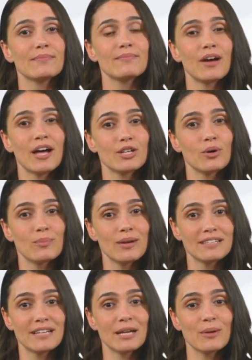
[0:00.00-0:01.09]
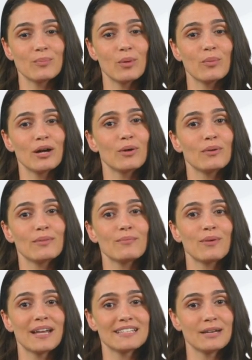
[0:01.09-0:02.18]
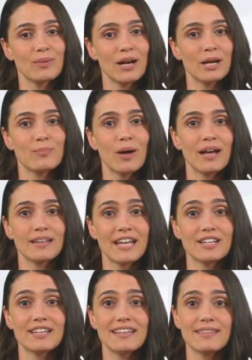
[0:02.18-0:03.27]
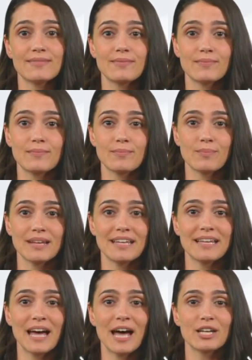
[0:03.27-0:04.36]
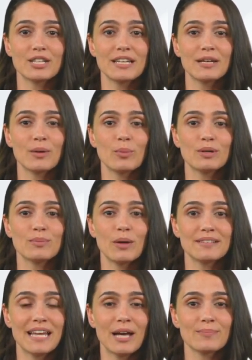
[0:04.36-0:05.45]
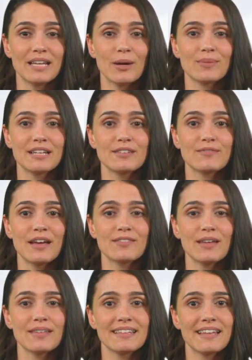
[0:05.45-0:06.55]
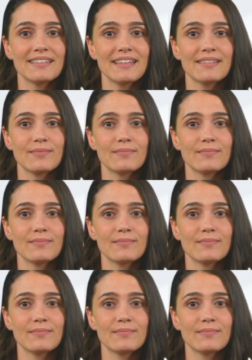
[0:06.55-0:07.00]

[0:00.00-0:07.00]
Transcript: Bird droppings on a memorial might seem like a minor issue, but it can actually cause long-term damage if left unattended.